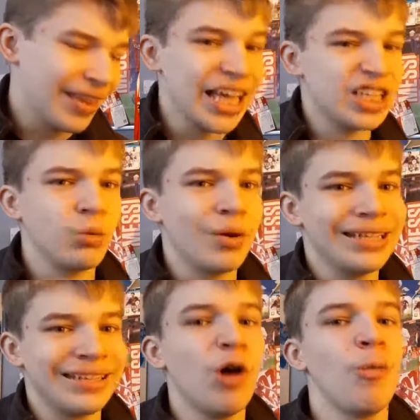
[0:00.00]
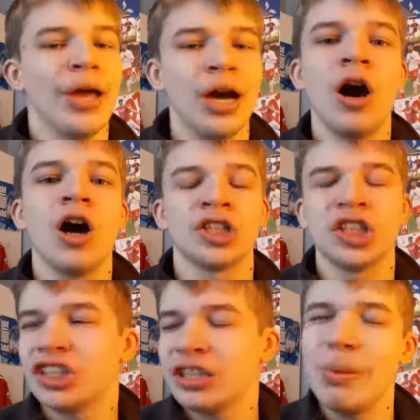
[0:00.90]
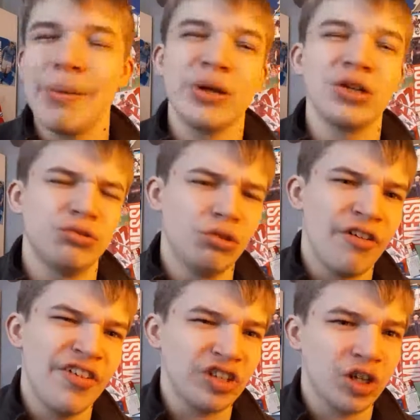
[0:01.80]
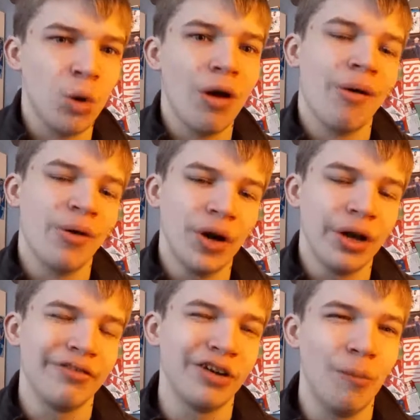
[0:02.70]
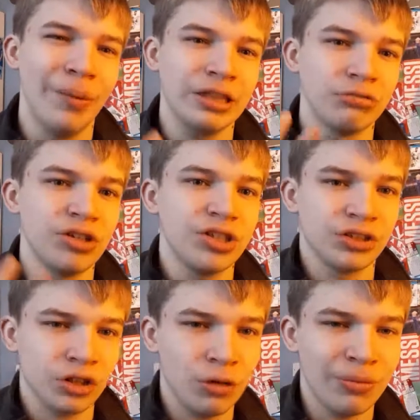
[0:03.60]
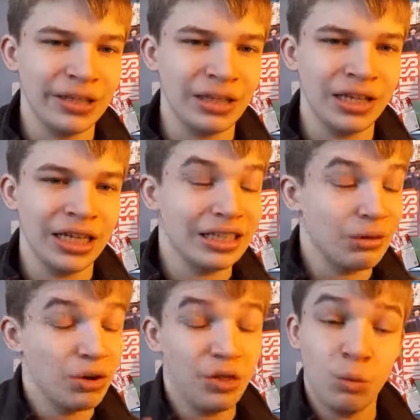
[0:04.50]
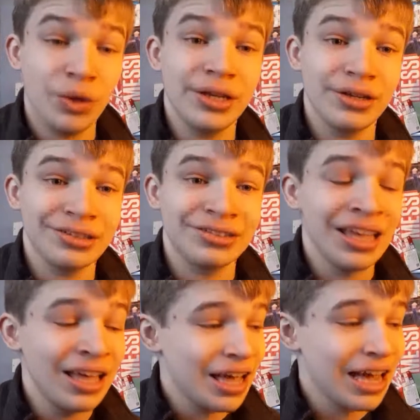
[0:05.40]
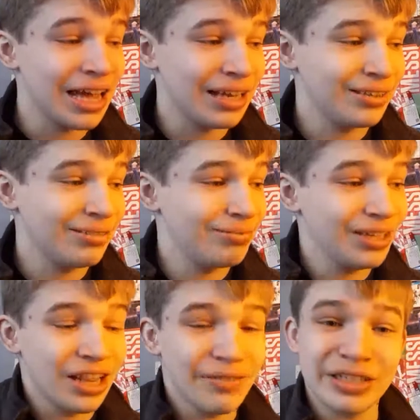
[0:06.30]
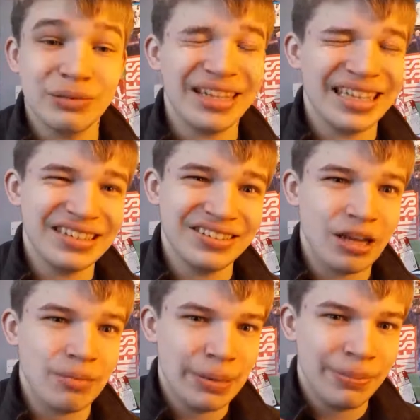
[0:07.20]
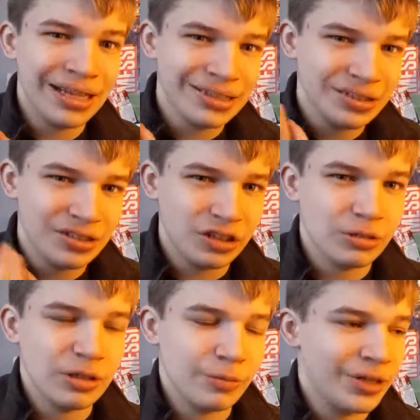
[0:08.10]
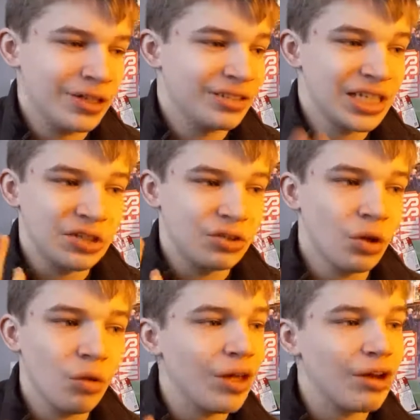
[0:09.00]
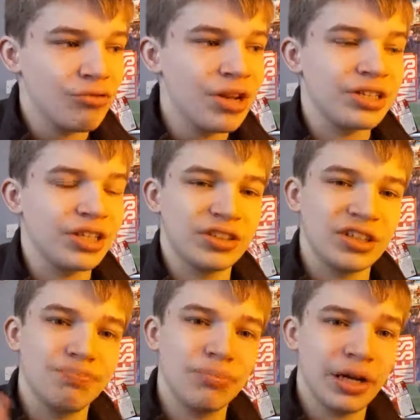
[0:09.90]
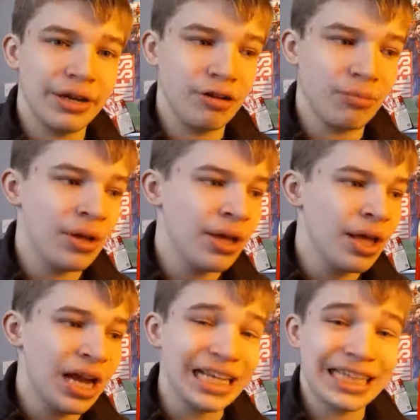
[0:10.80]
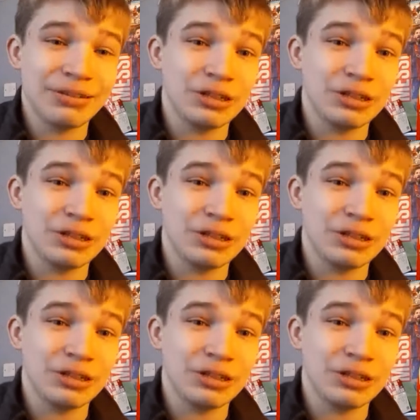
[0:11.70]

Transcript: next one is a little bit harsh, just simply because Norwich are quite well known for not being the richest club in the league. They're one of the weakest, and you know the reason why they didn't sign many players in the summer is because they're just not that rich. They signed Byram, and that was